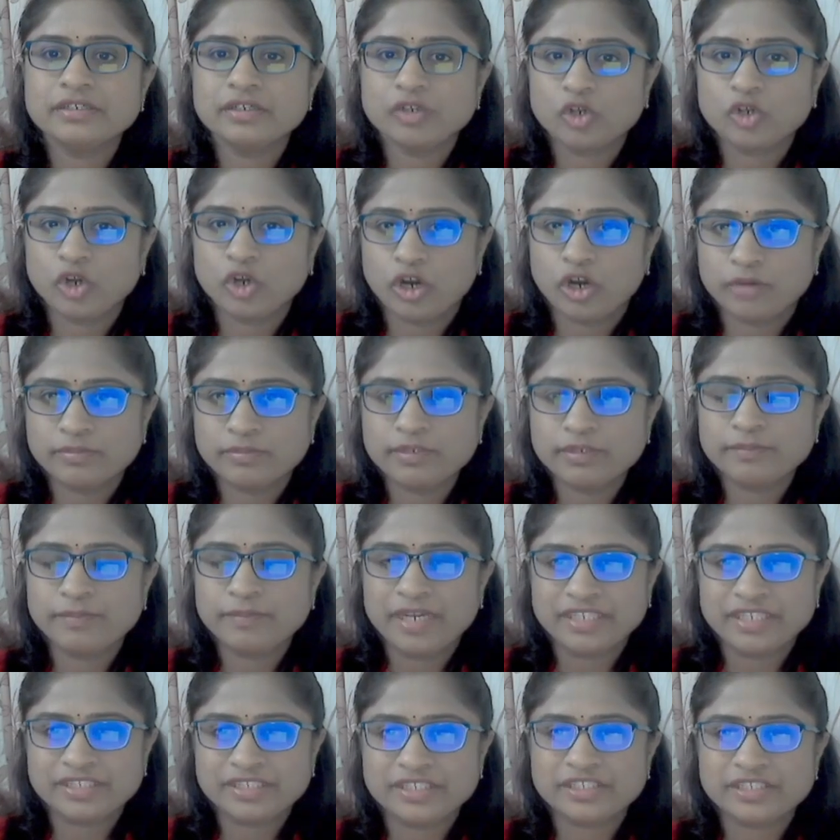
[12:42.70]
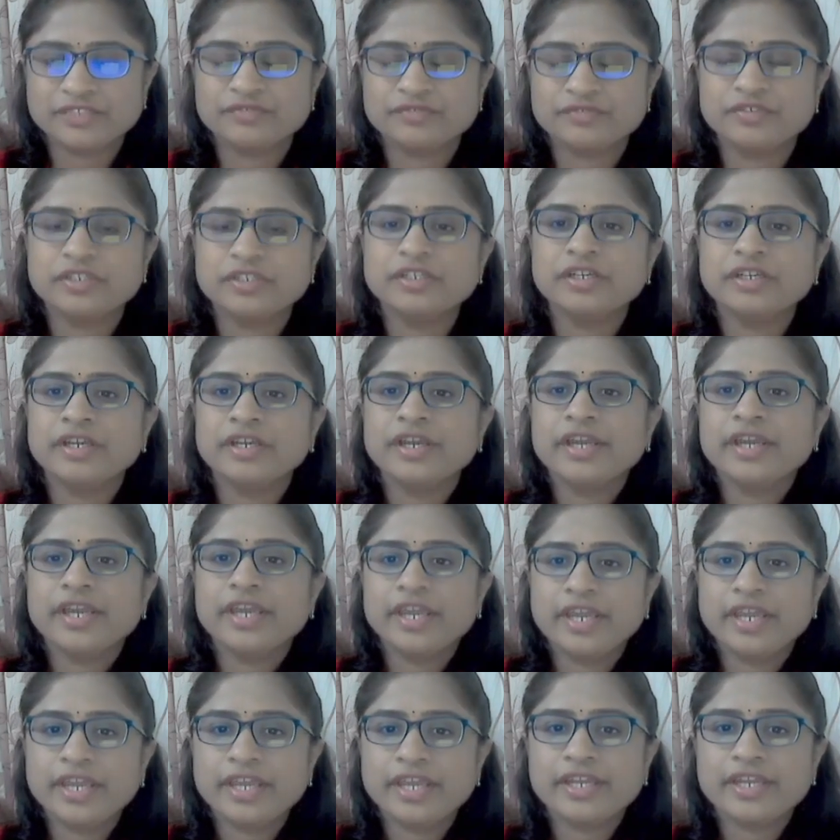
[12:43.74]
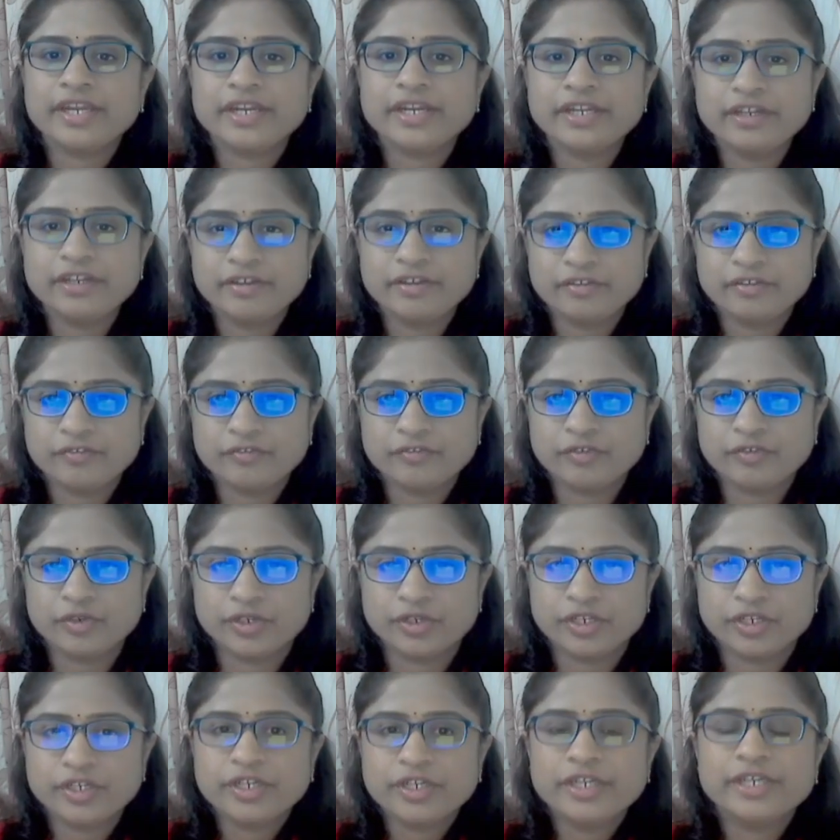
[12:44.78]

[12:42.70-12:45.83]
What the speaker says: common passage for air and food.